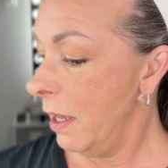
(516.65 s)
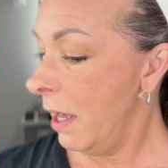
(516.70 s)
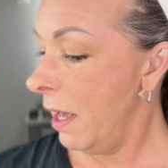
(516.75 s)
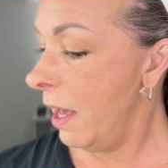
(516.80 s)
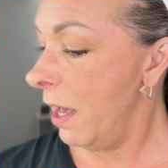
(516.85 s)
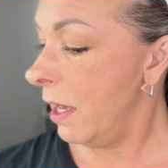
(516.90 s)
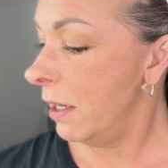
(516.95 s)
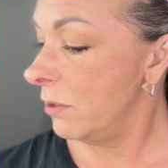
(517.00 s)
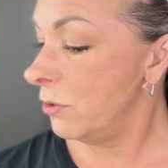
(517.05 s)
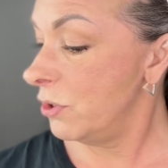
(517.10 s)

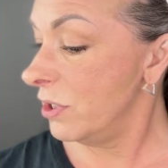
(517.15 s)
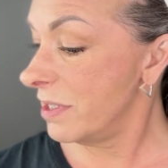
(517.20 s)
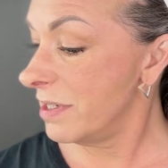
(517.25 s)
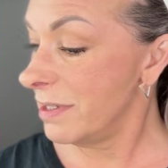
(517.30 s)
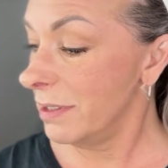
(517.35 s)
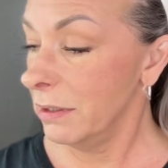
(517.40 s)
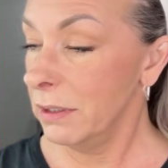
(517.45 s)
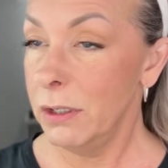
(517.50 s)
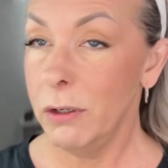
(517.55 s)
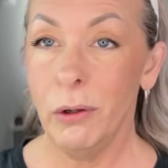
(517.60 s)
And just
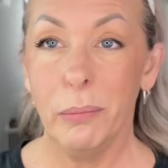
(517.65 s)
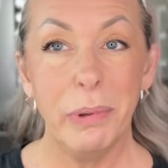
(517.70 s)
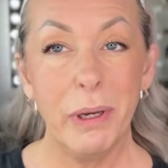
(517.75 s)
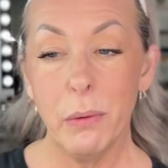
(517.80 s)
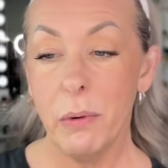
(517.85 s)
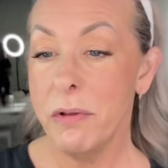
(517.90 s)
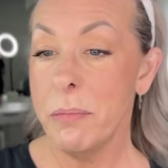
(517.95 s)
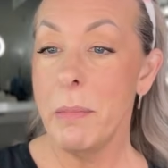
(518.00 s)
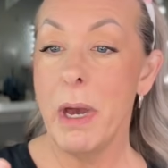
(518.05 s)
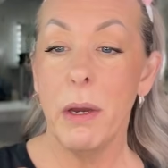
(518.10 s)
a little bit
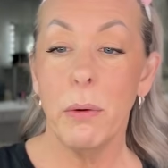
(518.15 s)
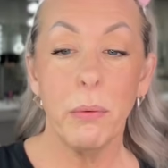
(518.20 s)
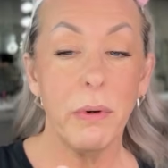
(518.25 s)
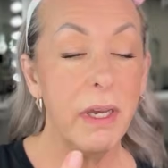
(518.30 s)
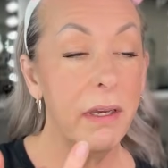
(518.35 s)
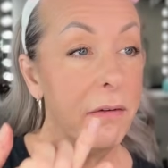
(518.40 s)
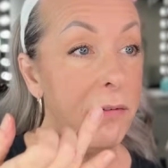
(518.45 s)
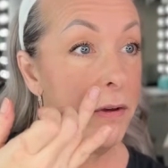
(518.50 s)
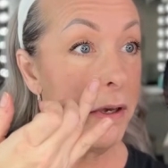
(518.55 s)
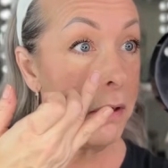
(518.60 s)
with my
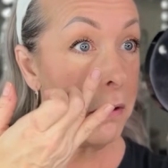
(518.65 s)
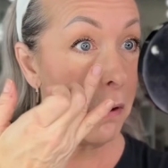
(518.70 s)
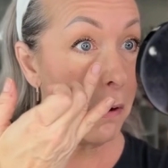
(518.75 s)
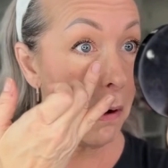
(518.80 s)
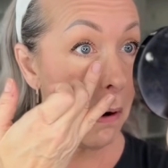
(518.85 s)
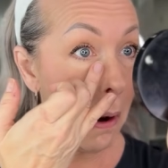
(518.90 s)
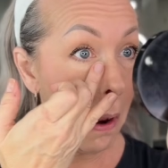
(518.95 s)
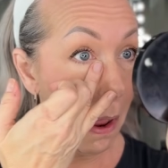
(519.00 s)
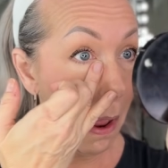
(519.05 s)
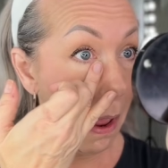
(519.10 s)
ring
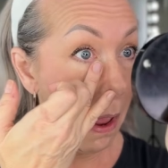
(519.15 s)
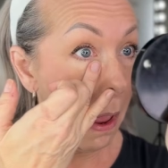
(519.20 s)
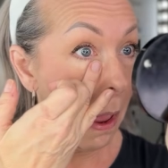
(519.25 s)
finger.